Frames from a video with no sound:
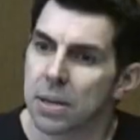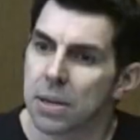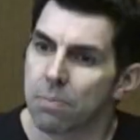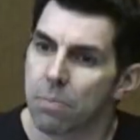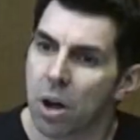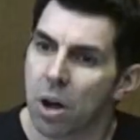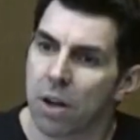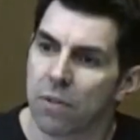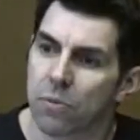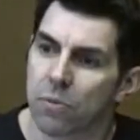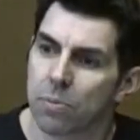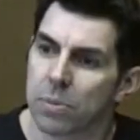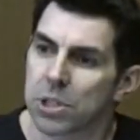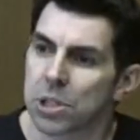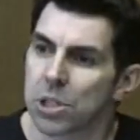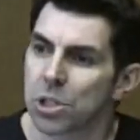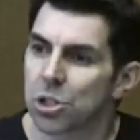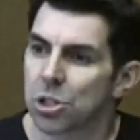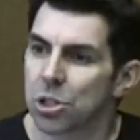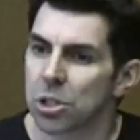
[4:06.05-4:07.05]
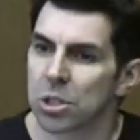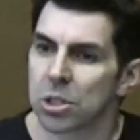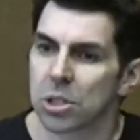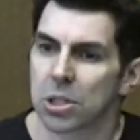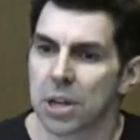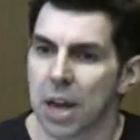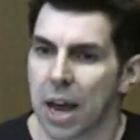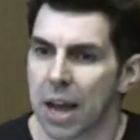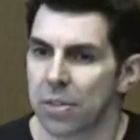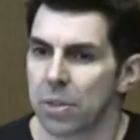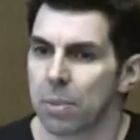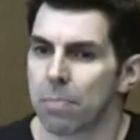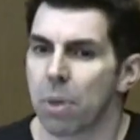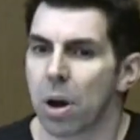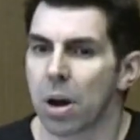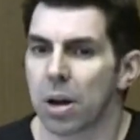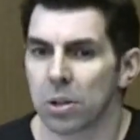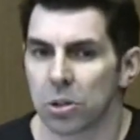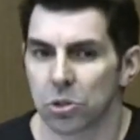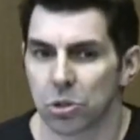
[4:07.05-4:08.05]
and bioinformaticians and the
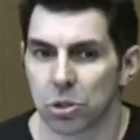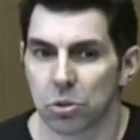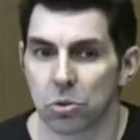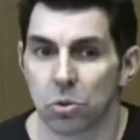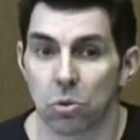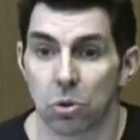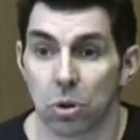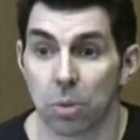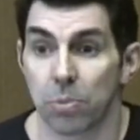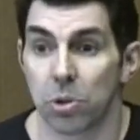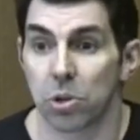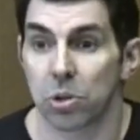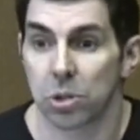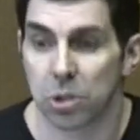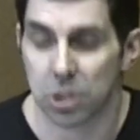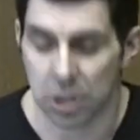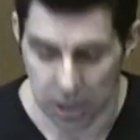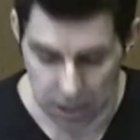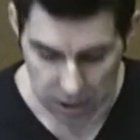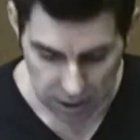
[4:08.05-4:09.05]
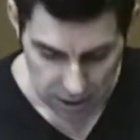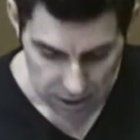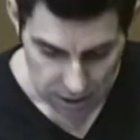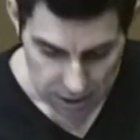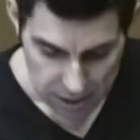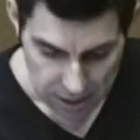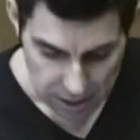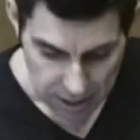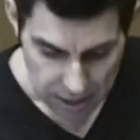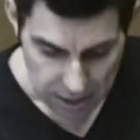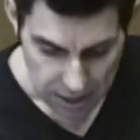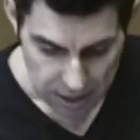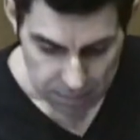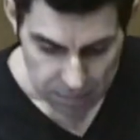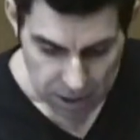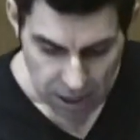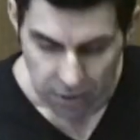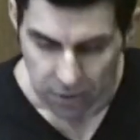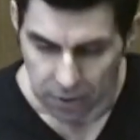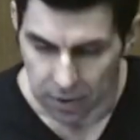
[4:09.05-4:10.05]
biological community. Um,
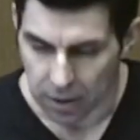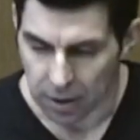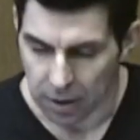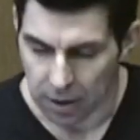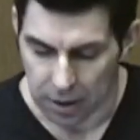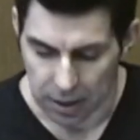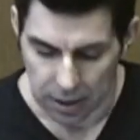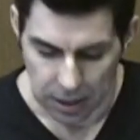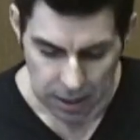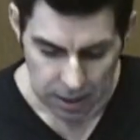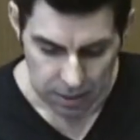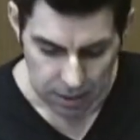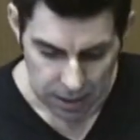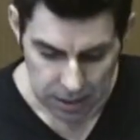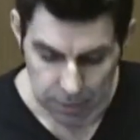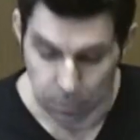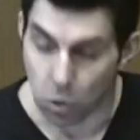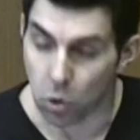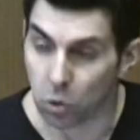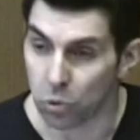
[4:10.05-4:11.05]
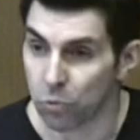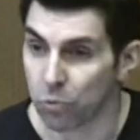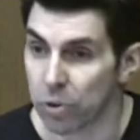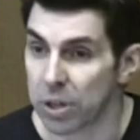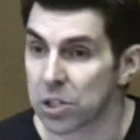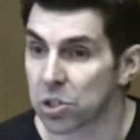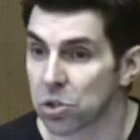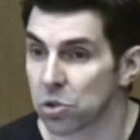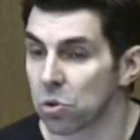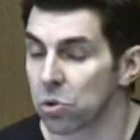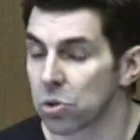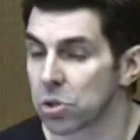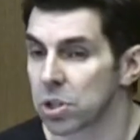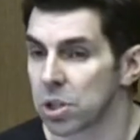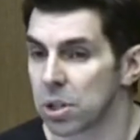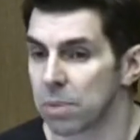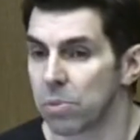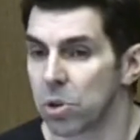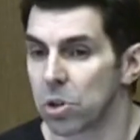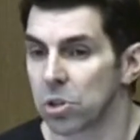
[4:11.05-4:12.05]
uh, an important resource
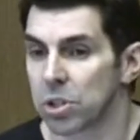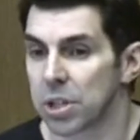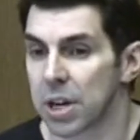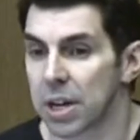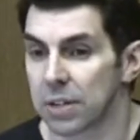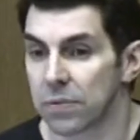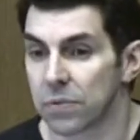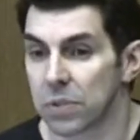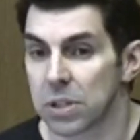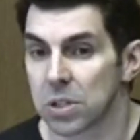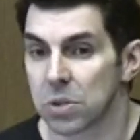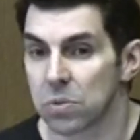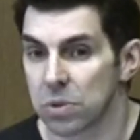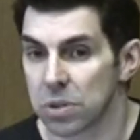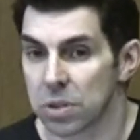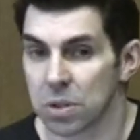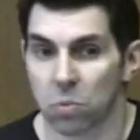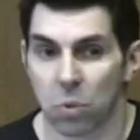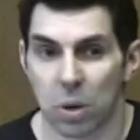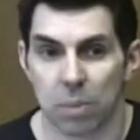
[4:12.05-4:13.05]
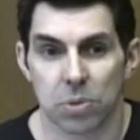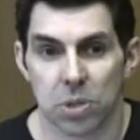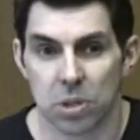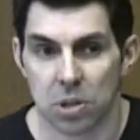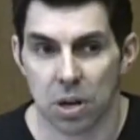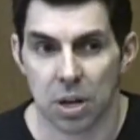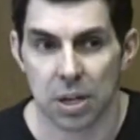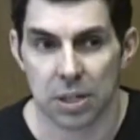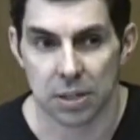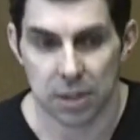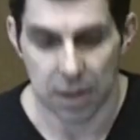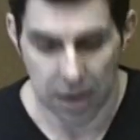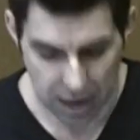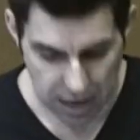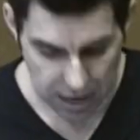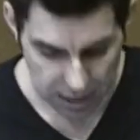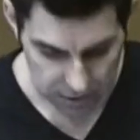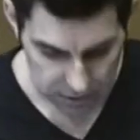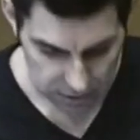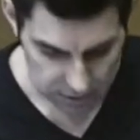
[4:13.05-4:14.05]
that emerged out of this was a website
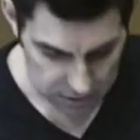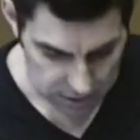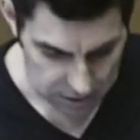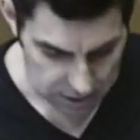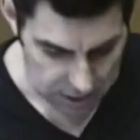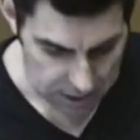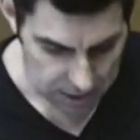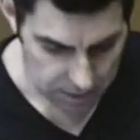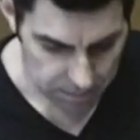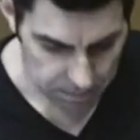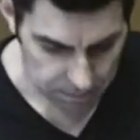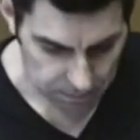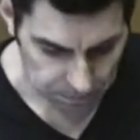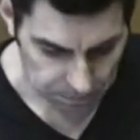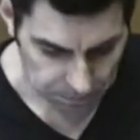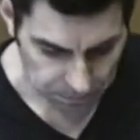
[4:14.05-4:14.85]
and um,